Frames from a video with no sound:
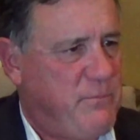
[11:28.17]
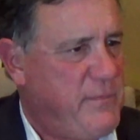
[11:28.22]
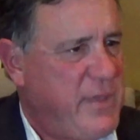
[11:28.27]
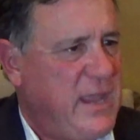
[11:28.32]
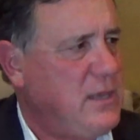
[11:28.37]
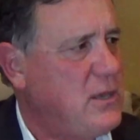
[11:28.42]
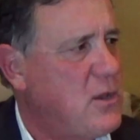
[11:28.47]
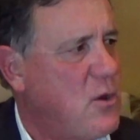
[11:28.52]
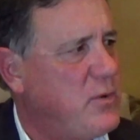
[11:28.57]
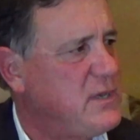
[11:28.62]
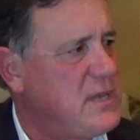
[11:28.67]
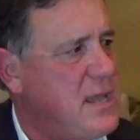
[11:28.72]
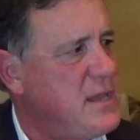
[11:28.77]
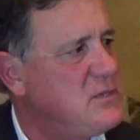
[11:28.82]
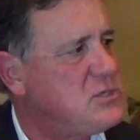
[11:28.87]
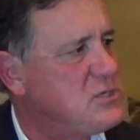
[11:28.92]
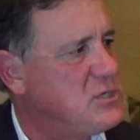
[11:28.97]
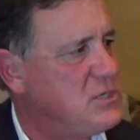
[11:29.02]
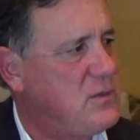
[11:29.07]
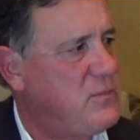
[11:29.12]
paid no
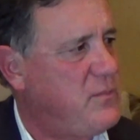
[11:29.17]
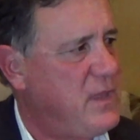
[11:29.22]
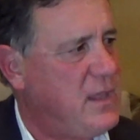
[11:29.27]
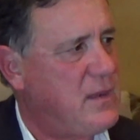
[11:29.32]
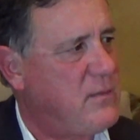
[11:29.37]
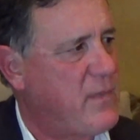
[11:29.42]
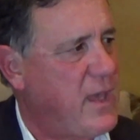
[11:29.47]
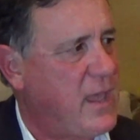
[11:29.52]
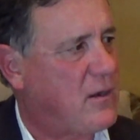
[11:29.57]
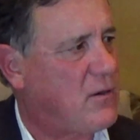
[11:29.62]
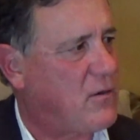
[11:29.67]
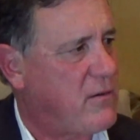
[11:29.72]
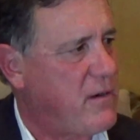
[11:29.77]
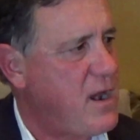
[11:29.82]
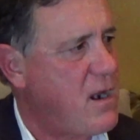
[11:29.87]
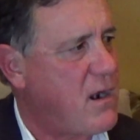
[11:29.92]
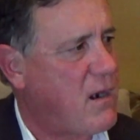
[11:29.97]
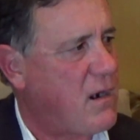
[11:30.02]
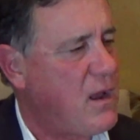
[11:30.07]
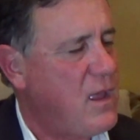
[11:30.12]
attention to me in my
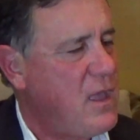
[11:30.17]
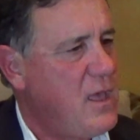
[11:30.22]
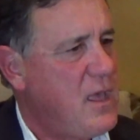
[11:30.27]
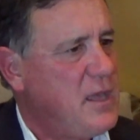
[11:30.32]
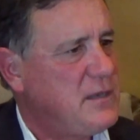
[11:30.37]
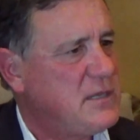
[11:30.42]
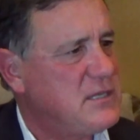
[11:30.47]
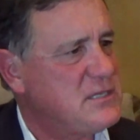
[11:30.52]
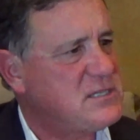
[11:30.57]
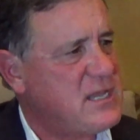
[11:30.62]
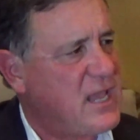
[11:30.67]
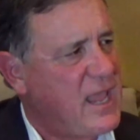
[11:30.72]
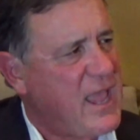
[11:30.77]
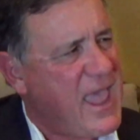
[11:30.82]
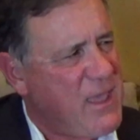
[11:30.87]
career to say,